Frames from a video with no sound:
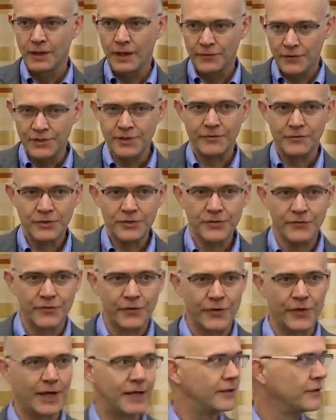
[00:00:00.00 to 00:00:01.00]
And there's a reason
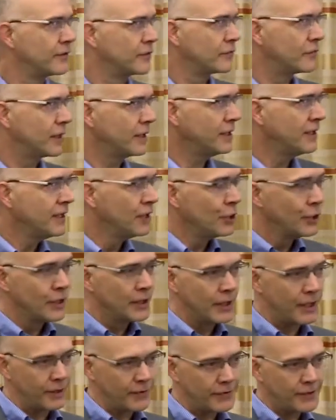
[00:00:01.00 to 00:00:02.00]
for that, right?
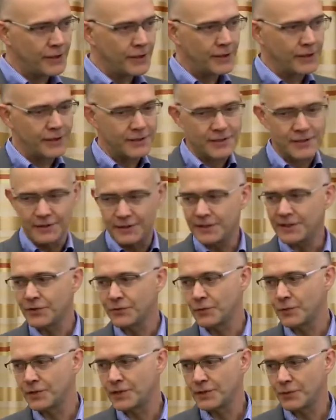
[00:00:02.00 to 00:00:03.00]
Healthcare, as
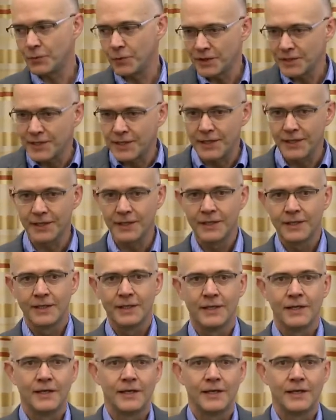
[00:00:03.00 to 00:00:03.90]
Nitin was saying,